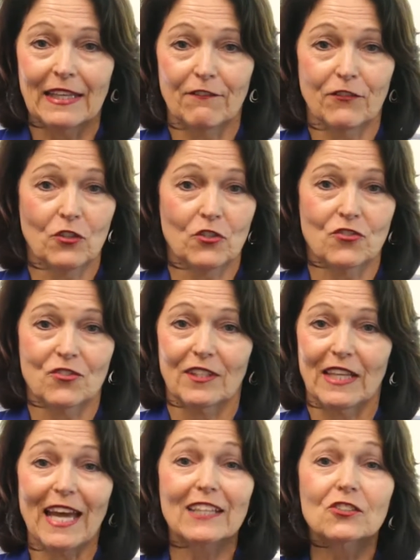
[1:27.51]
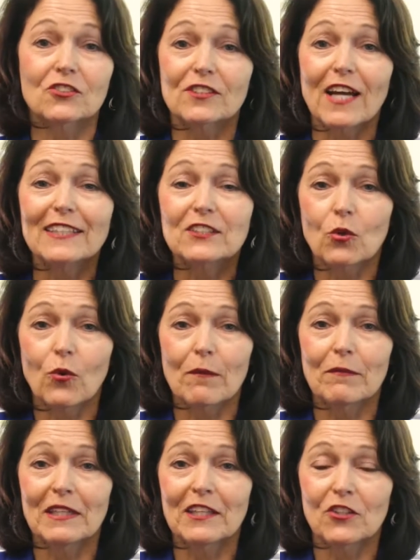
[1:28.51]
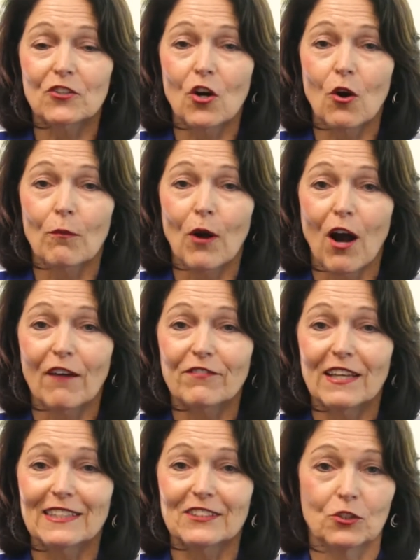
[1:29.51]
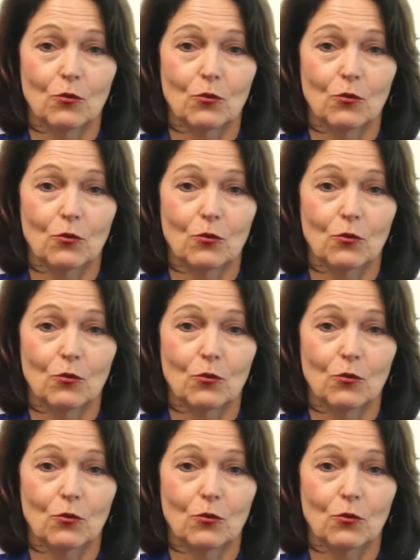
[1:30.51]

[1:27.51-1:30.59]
If there's exercise equipment in your home office,